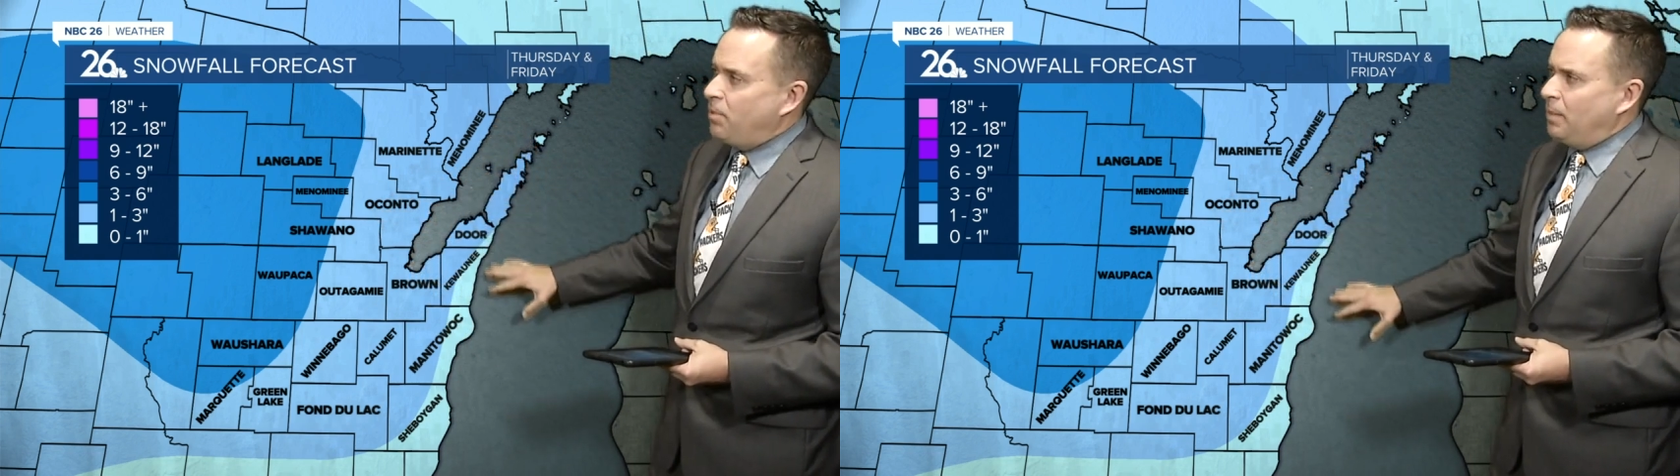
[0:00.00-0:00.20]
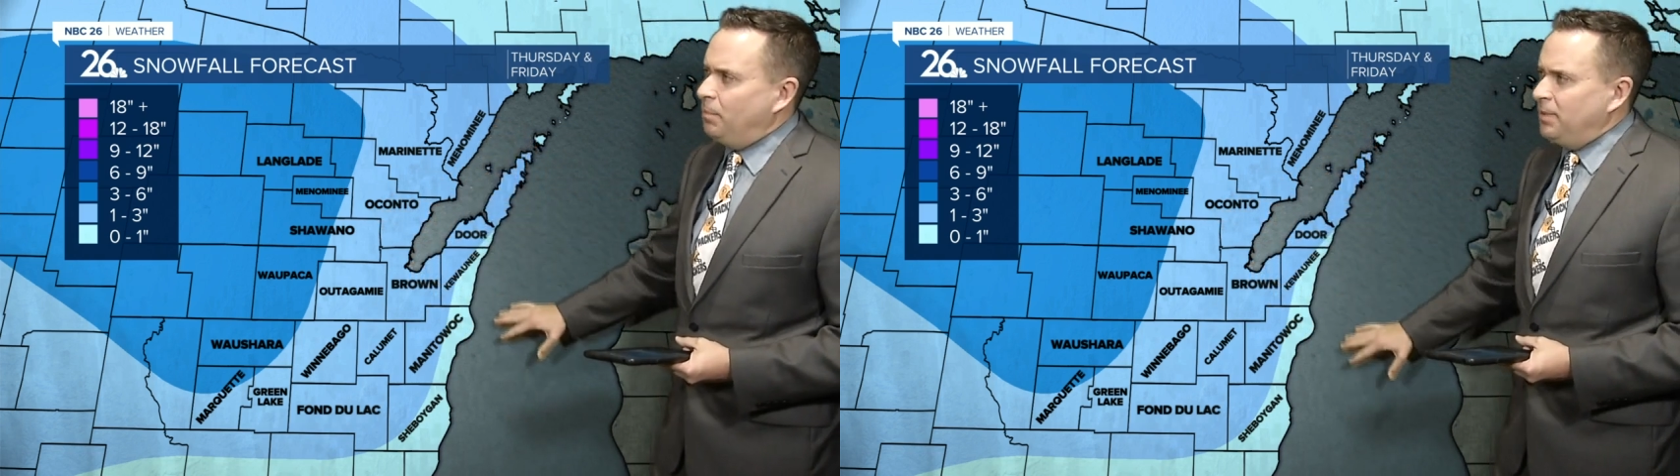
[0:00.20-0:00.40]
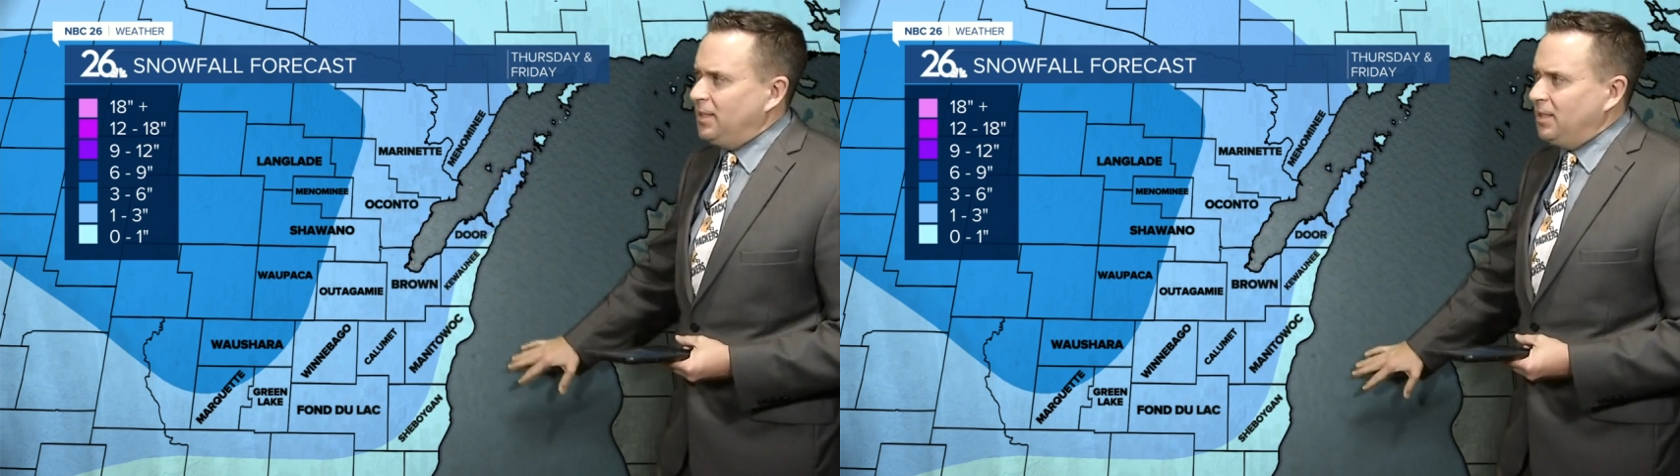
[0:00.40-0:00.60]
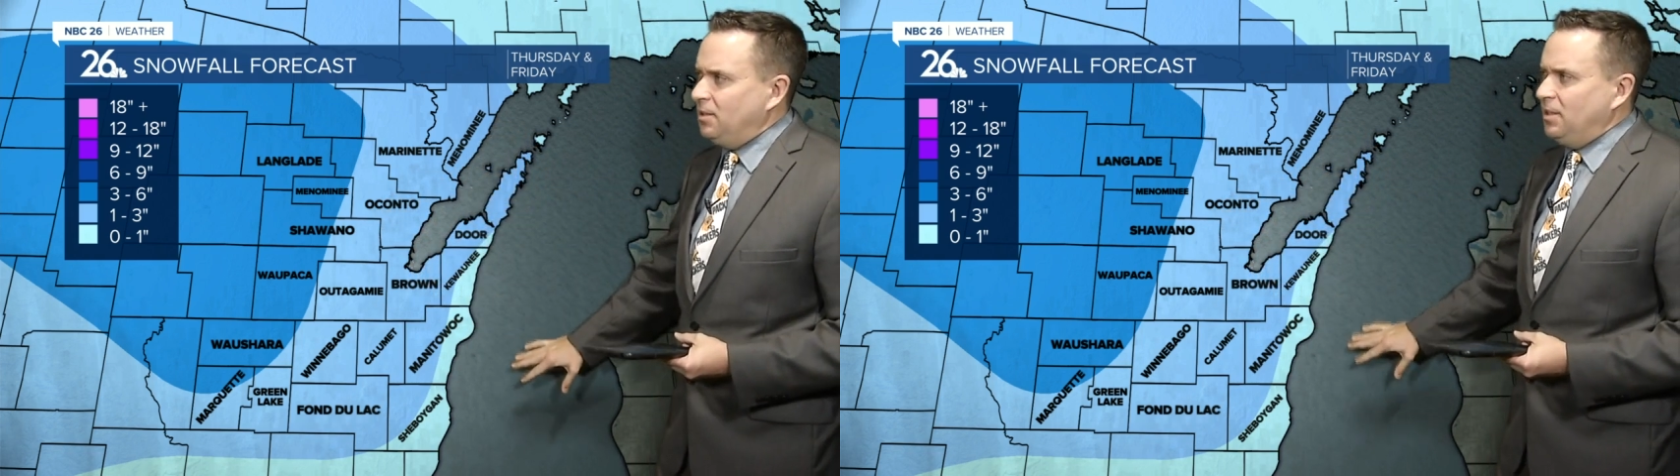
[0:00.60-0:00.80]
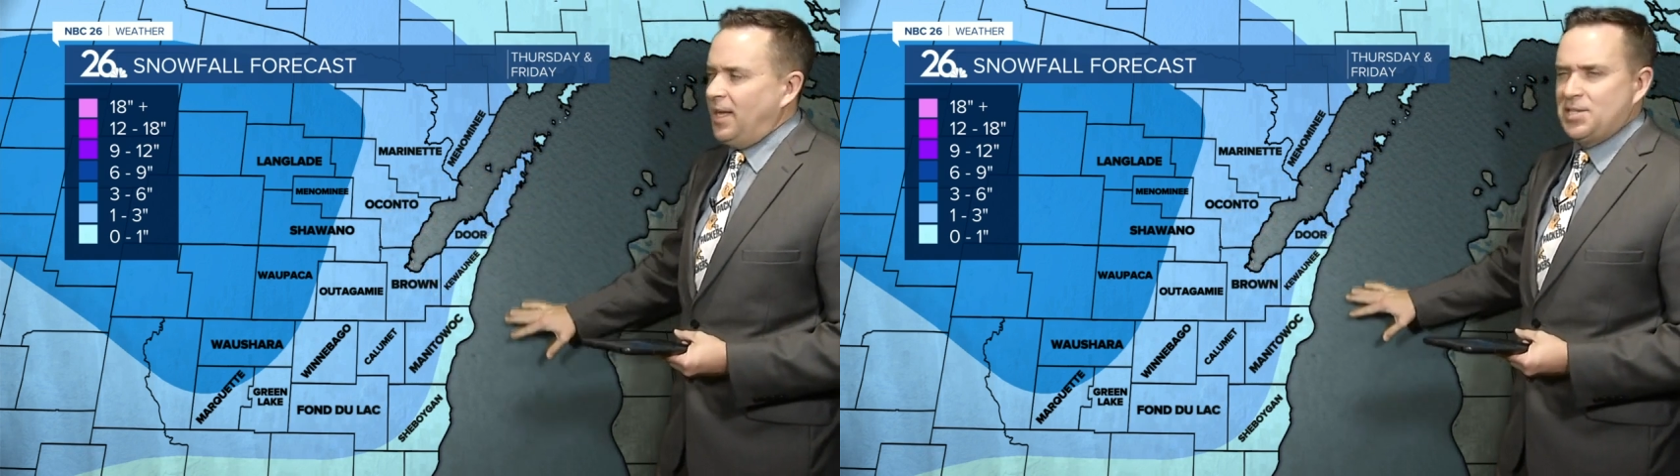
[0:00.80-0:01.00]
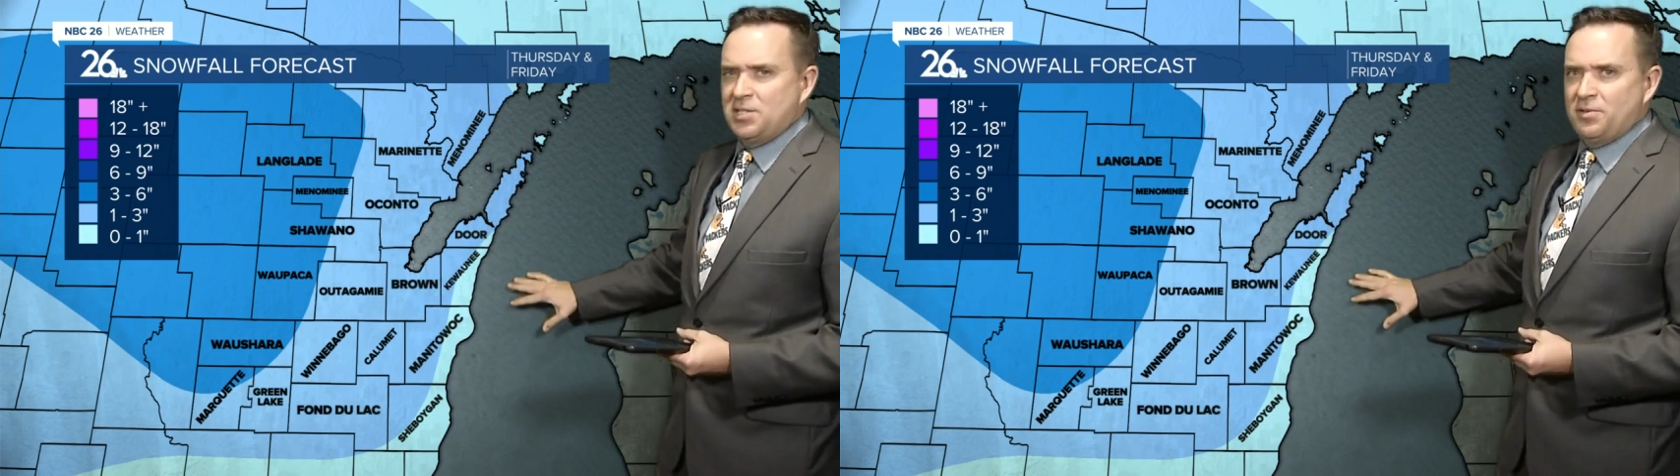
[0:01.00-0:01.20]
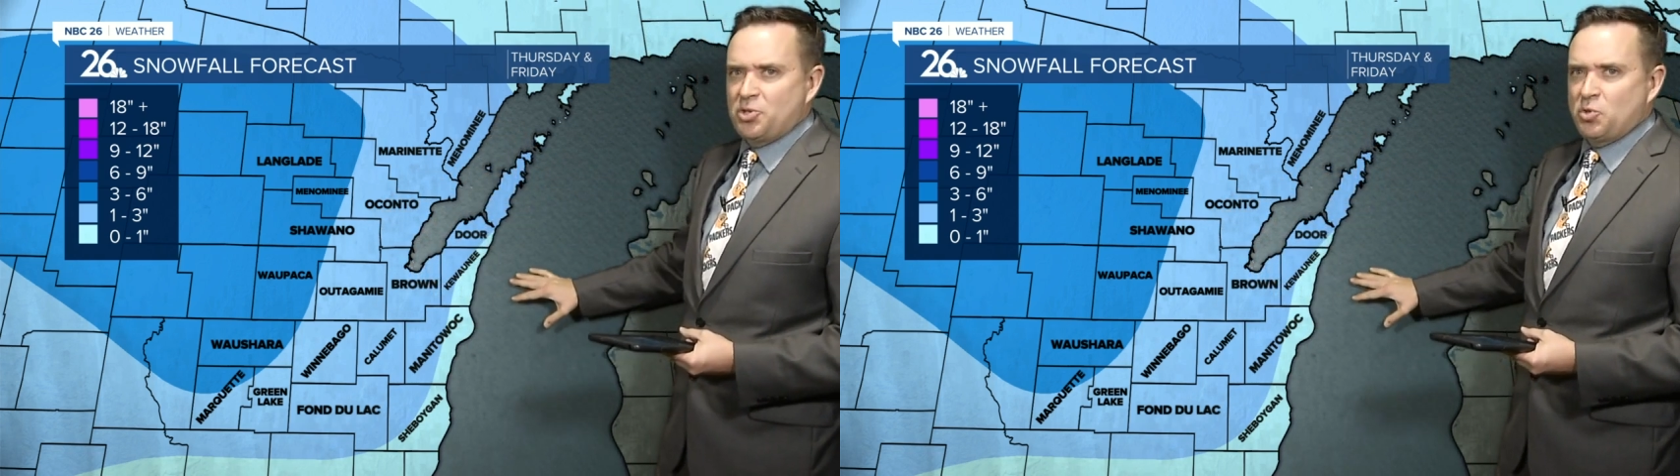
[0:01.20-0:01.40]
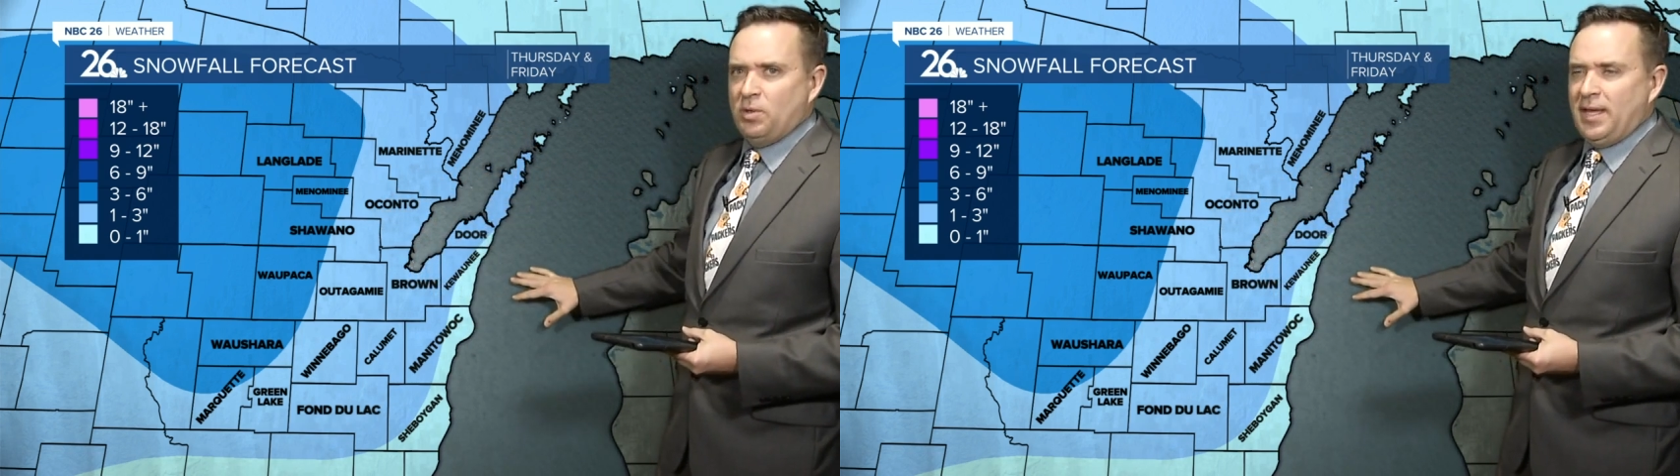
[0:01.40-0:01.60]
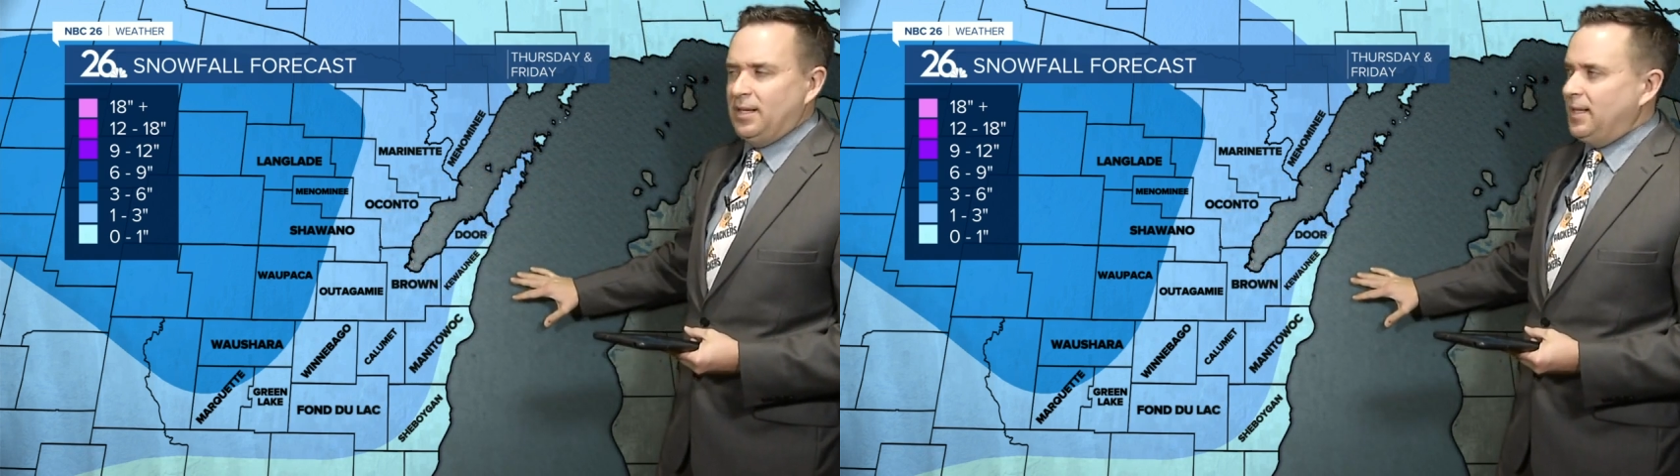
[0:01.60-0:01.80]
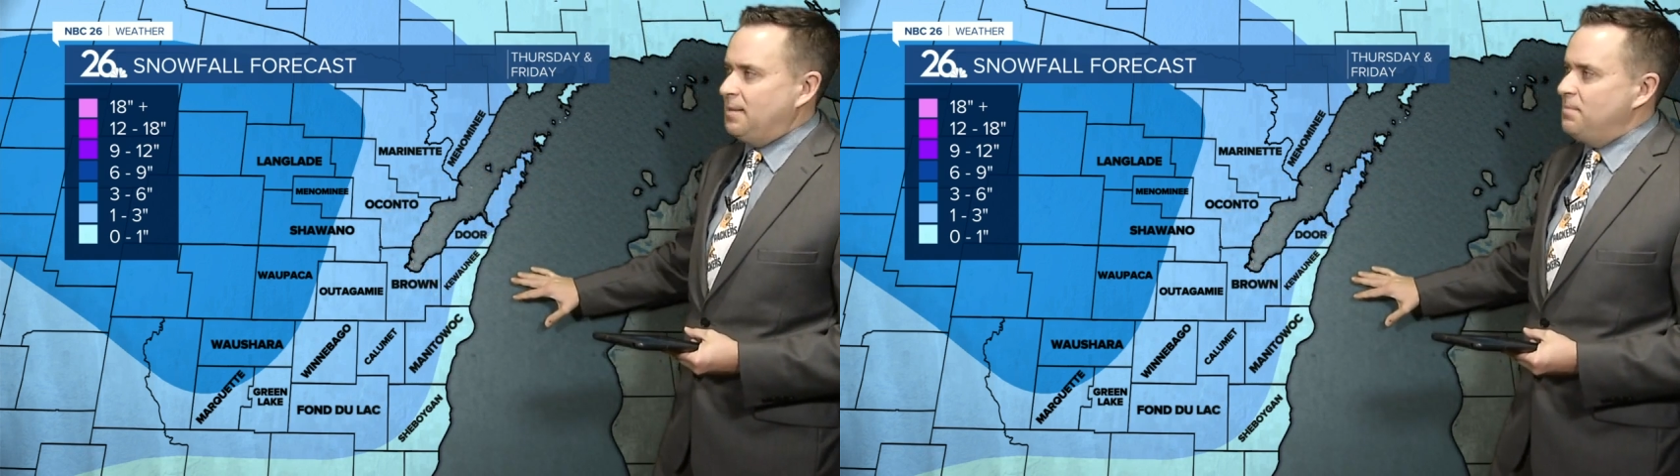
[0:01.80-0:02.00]
probably a little less near the shoreline
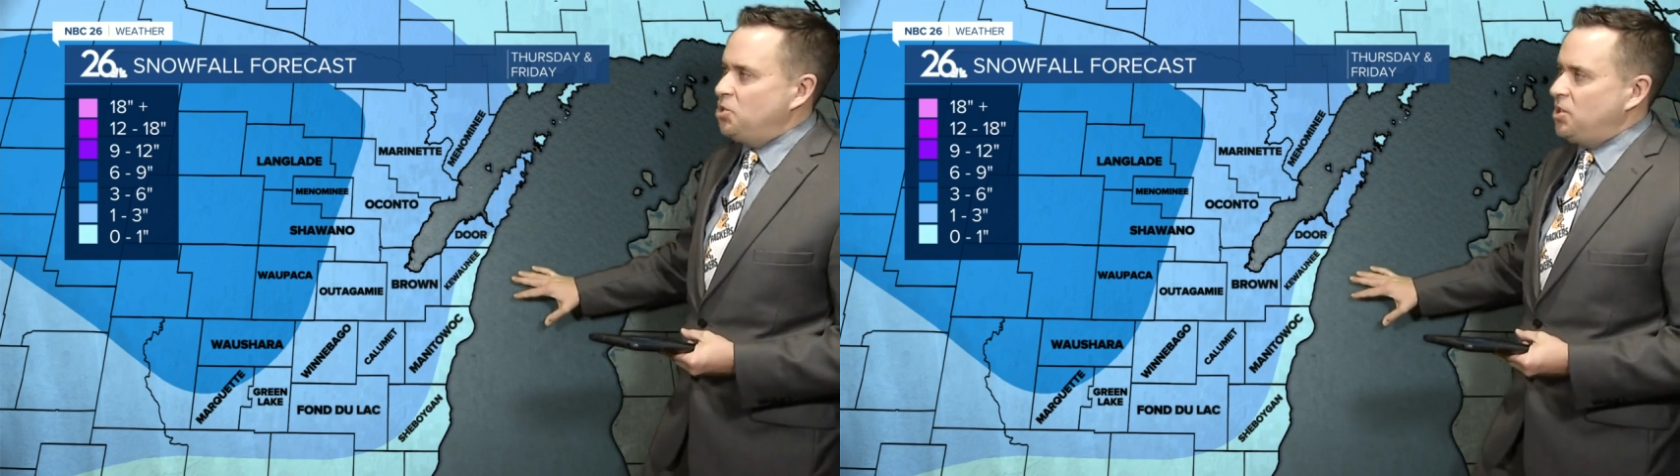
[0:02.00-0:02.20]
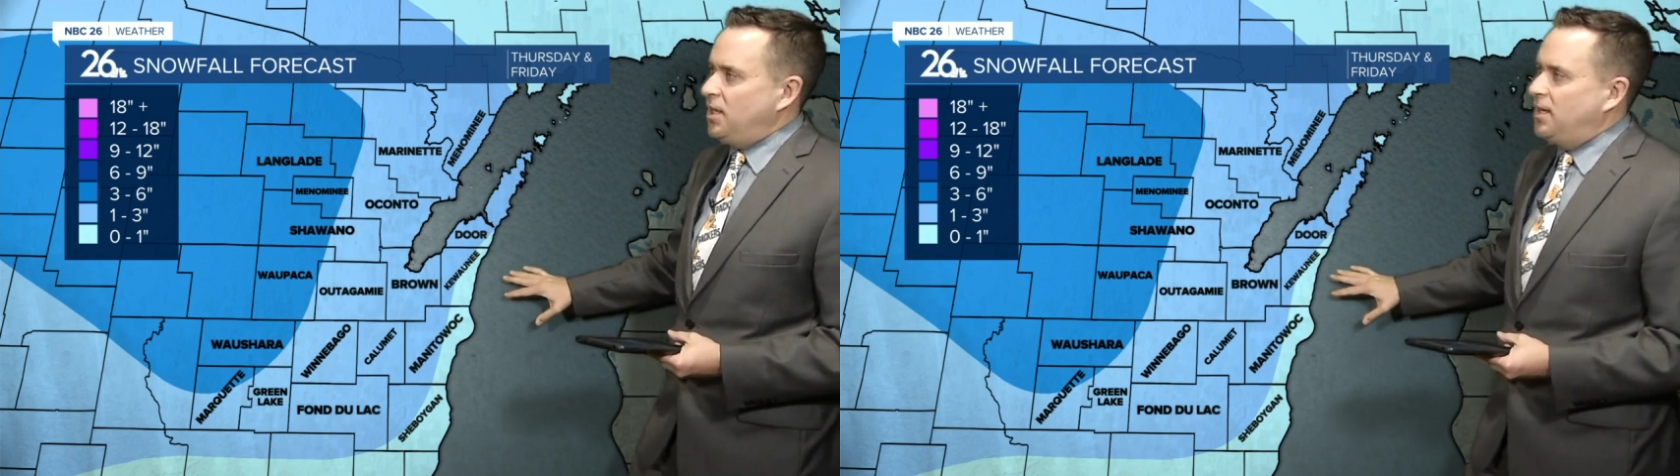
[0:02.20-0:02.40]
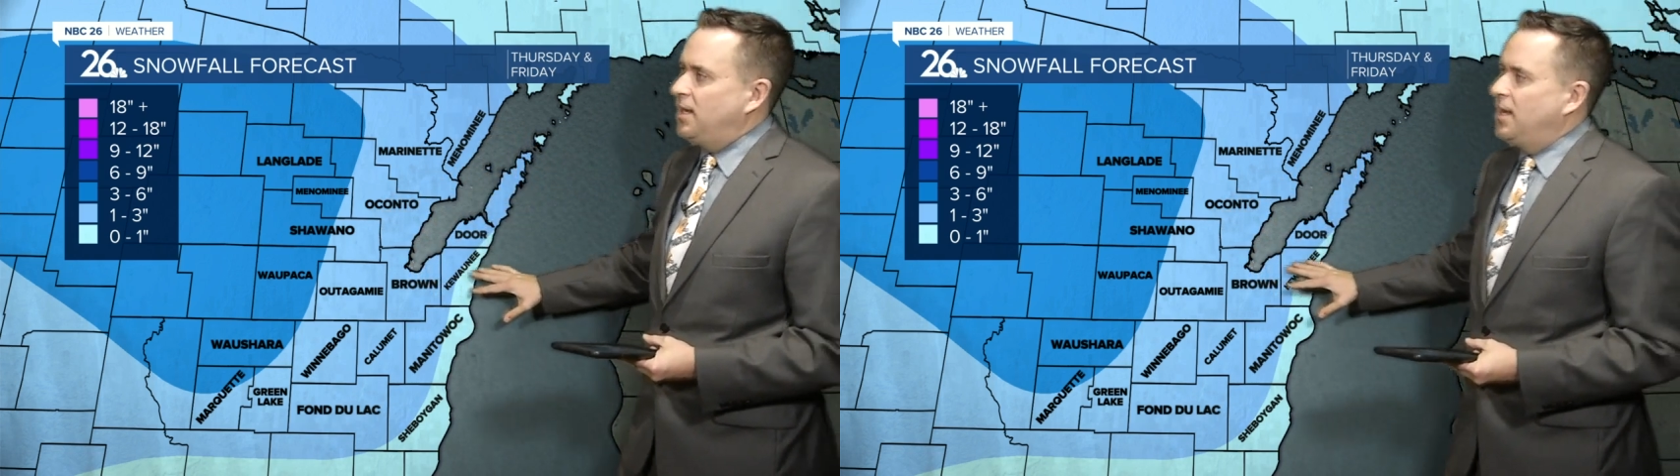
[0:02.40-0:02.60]
of Lake Michigan